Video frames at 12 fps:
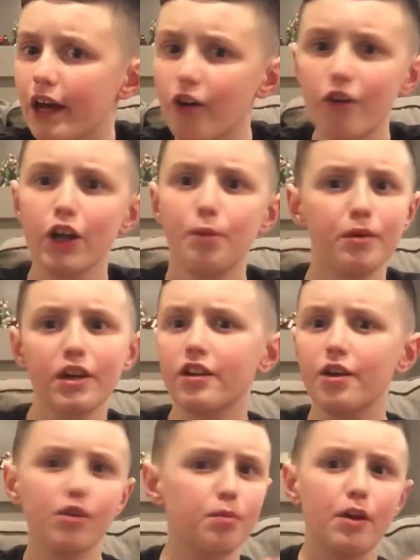How can you predict
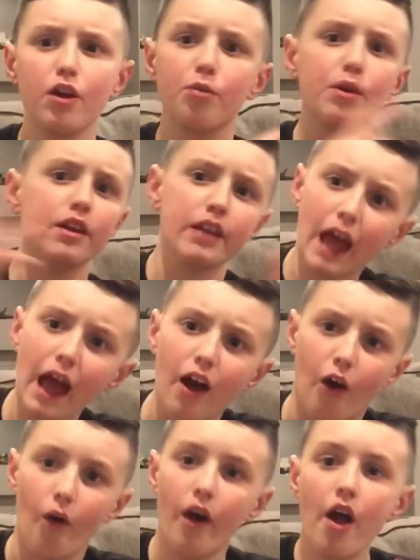he was player of the week
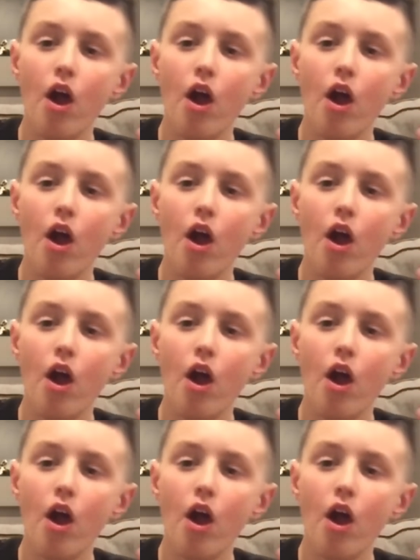now?